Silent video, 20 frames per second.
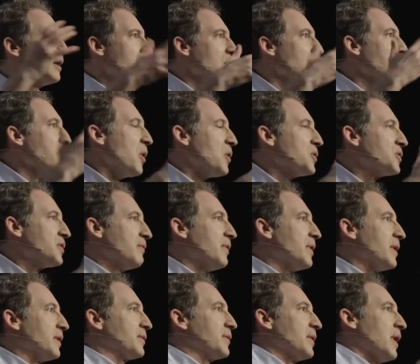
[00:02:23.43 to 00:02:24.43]
most of
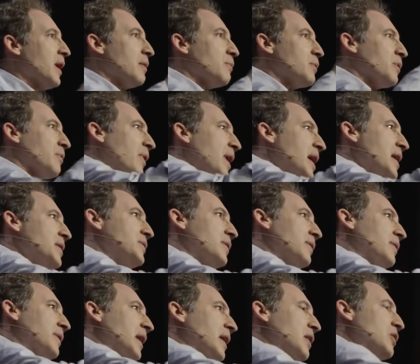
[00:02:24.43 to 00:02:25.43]
us were raised
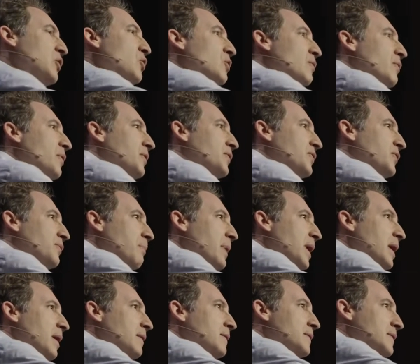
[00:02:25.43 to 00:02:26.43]
to think universe
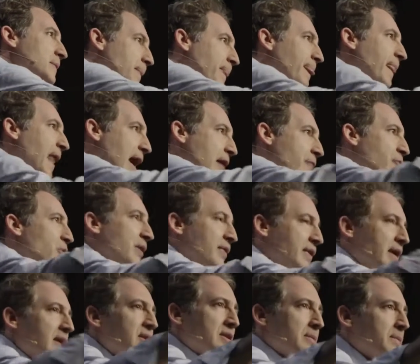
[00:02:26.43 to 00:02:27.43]
means
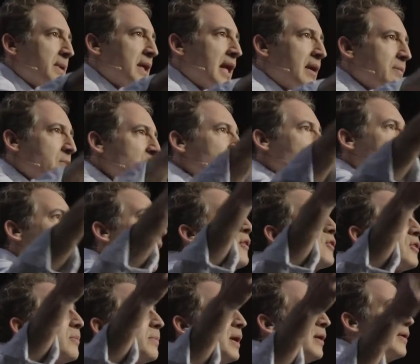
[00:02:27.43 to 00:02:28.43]
everything to begin with, so how
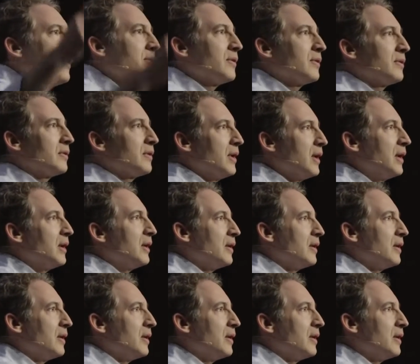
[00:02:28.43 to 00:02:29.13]
could there be other